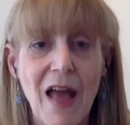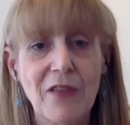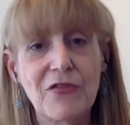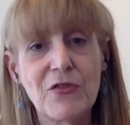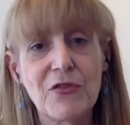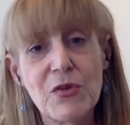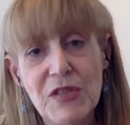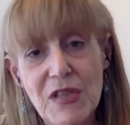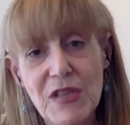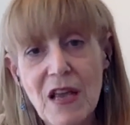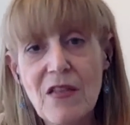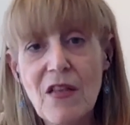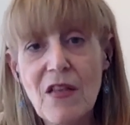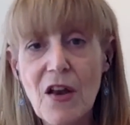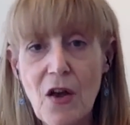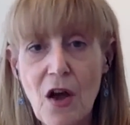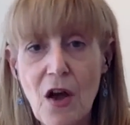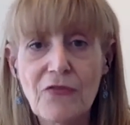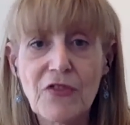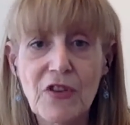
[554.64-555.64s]
And if you say
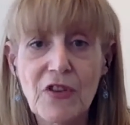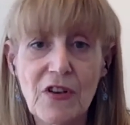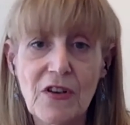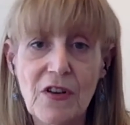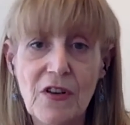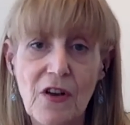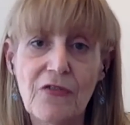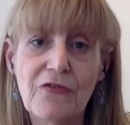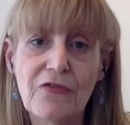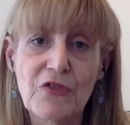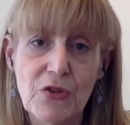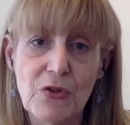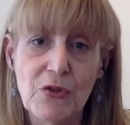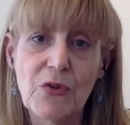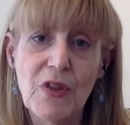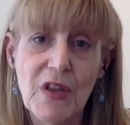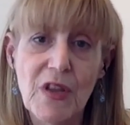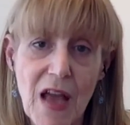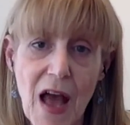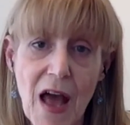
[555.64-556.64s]
that often enough
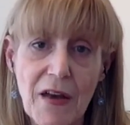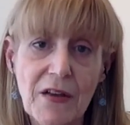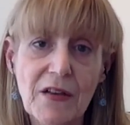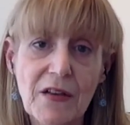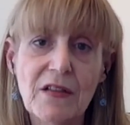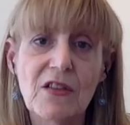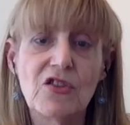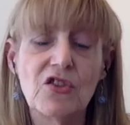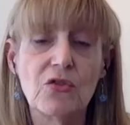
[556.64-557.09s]
to the addict,